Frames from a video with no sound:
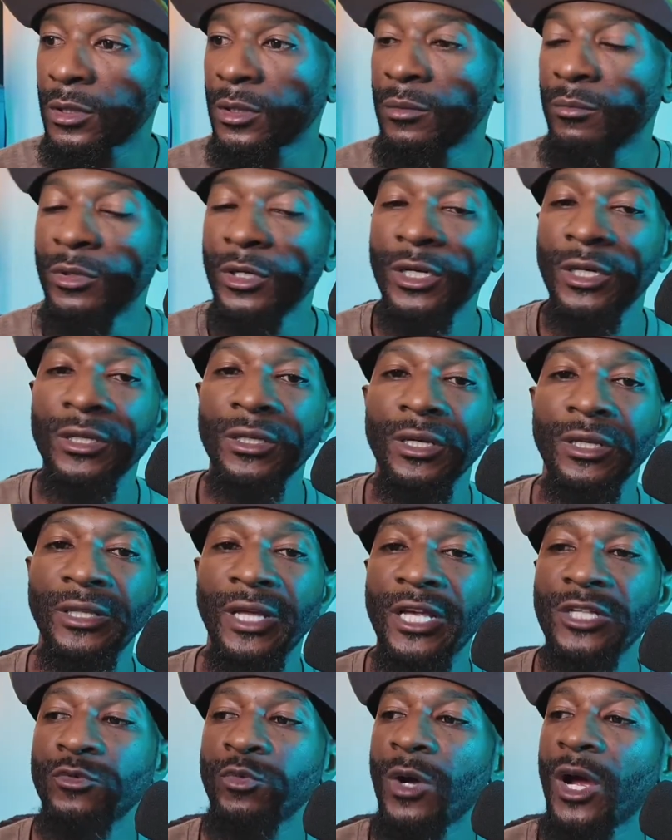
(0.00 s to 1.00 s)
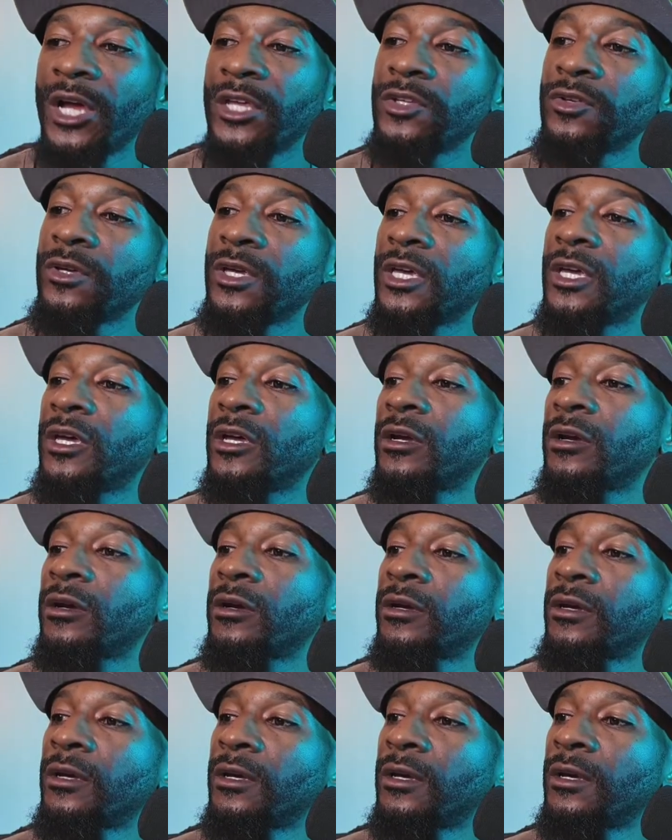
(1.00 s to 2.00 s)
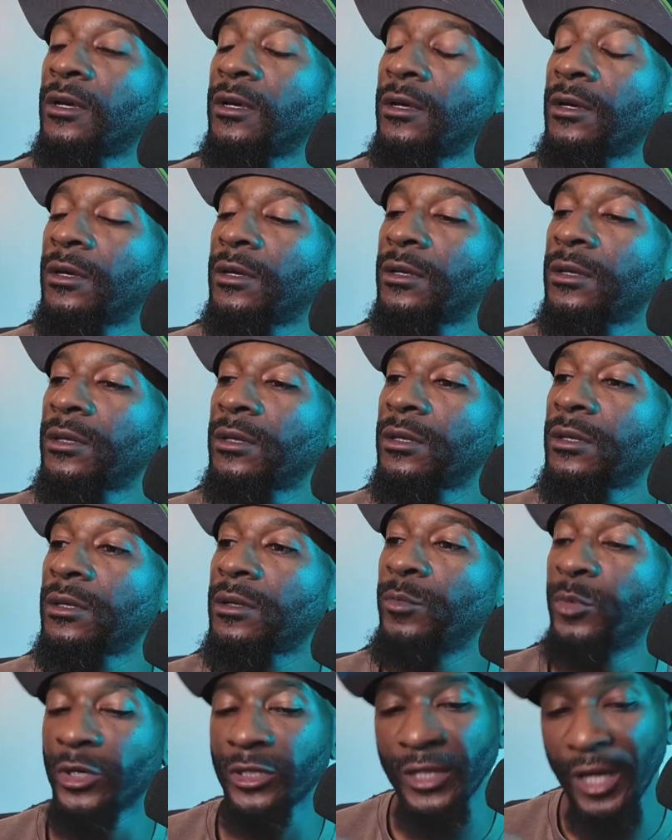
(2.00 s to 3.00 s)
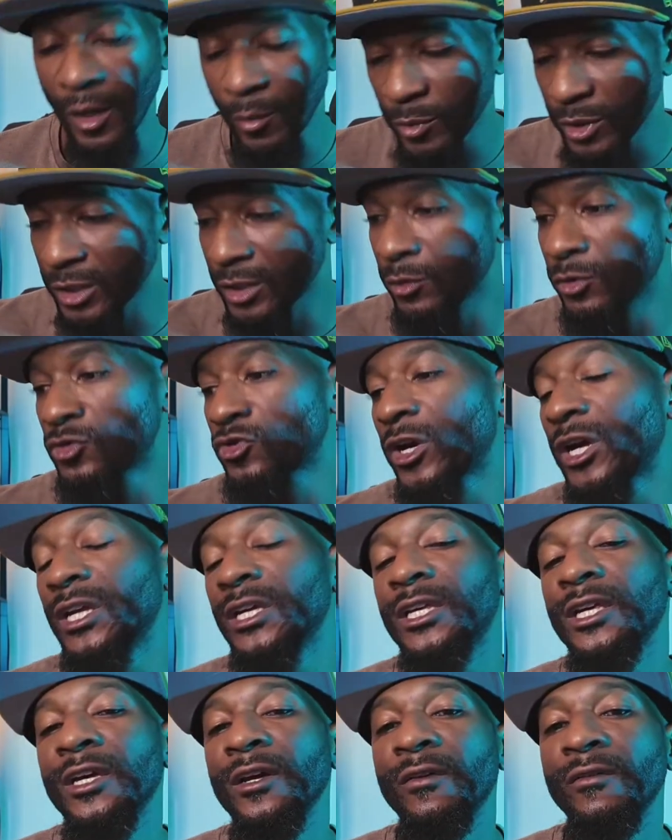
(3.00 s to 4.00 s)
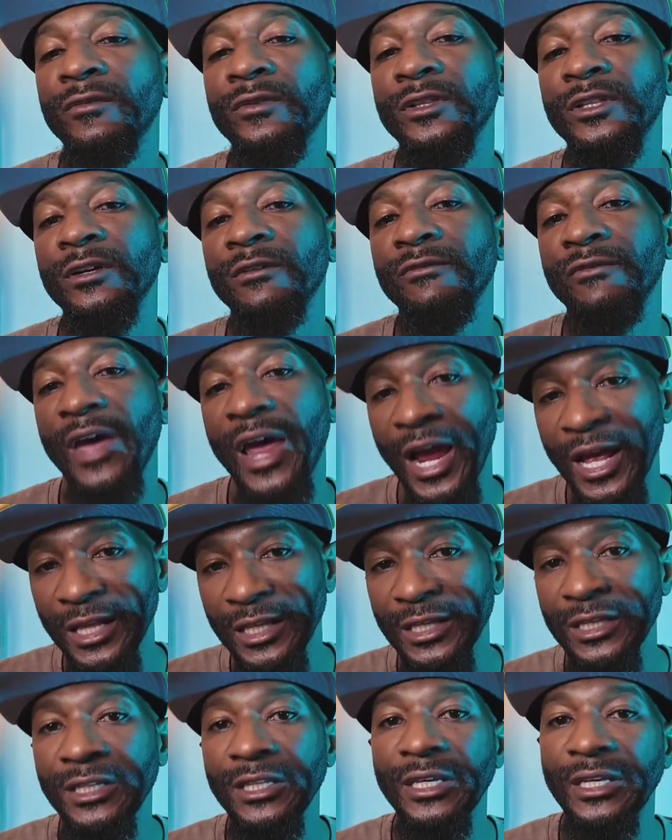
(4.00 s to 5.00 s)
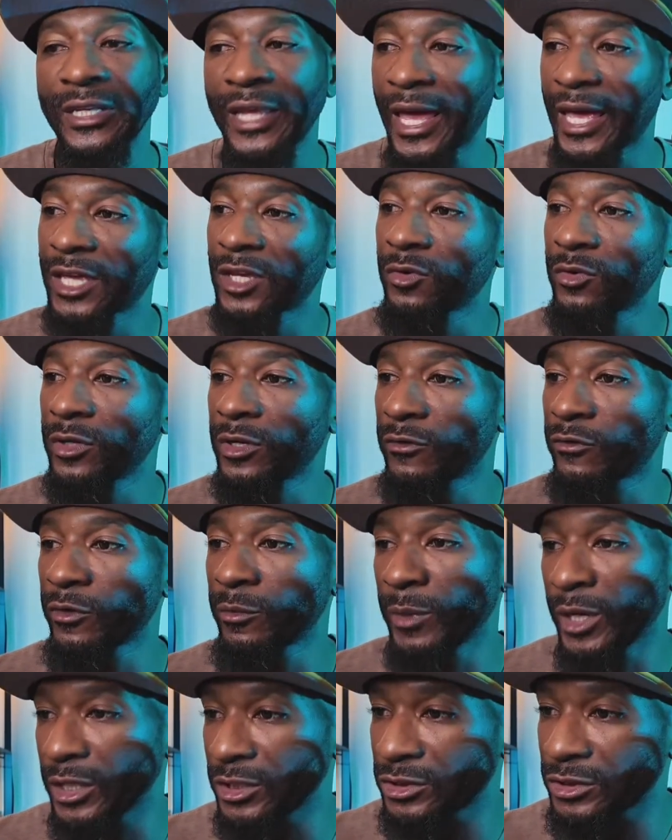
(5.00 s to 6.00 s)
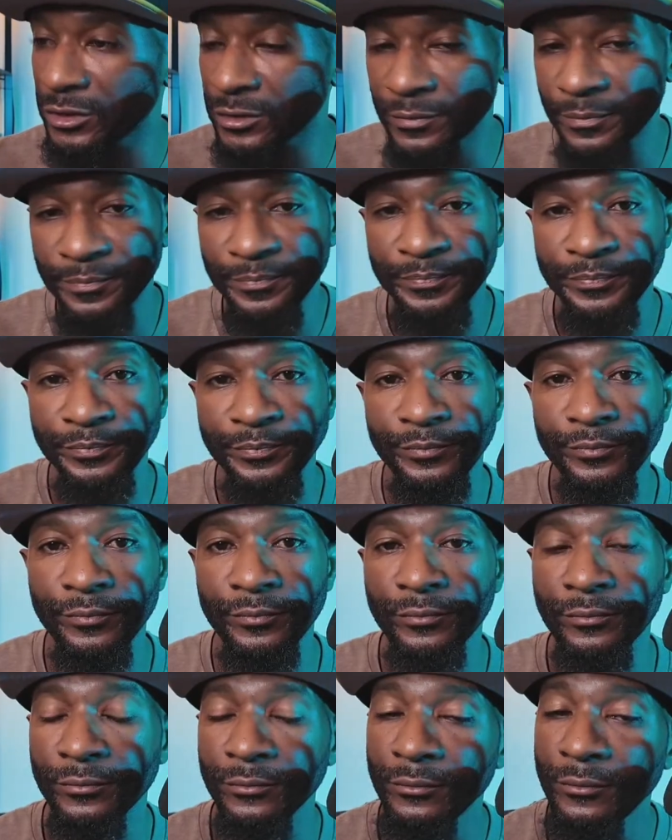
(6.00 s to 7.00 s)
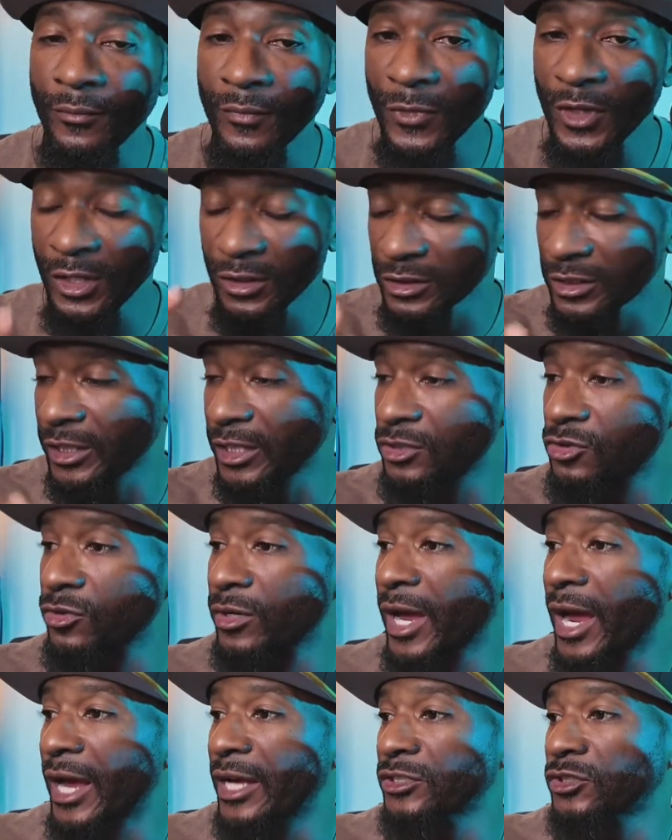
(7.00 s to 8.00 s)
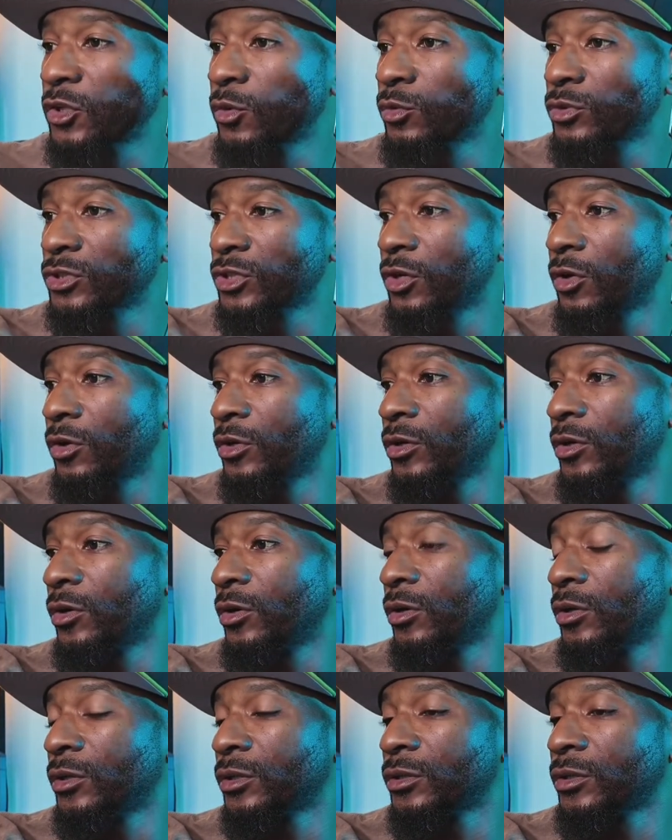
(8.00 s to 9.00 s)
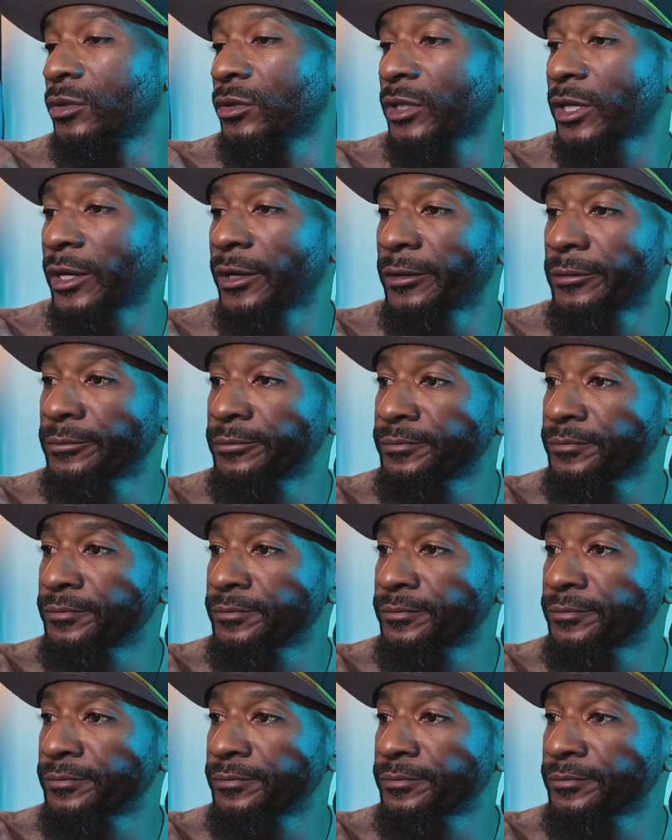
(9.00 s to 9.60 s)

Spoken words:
But that's why you hear Brick Dot Media. We try to give the valid and accurate information to let you guys know what's going on. Okay.